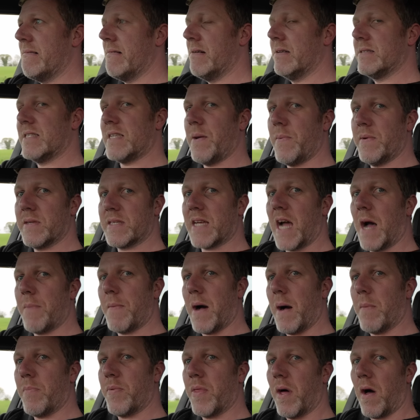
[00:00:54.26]
something's come
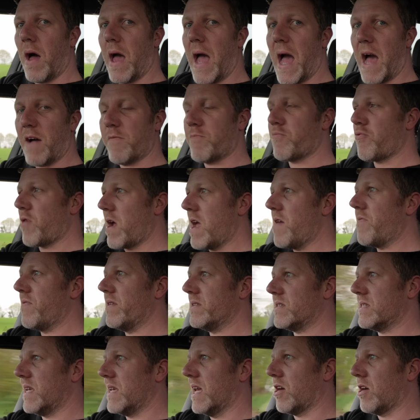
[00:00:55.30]
up that I have
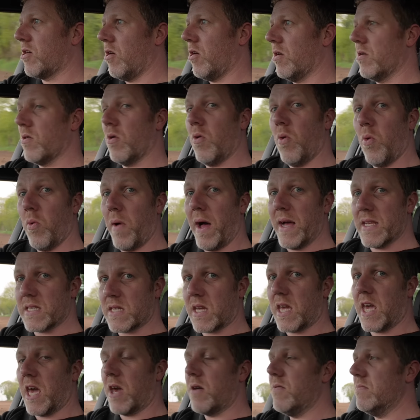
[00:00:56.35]
previously gone, oh, that's cute,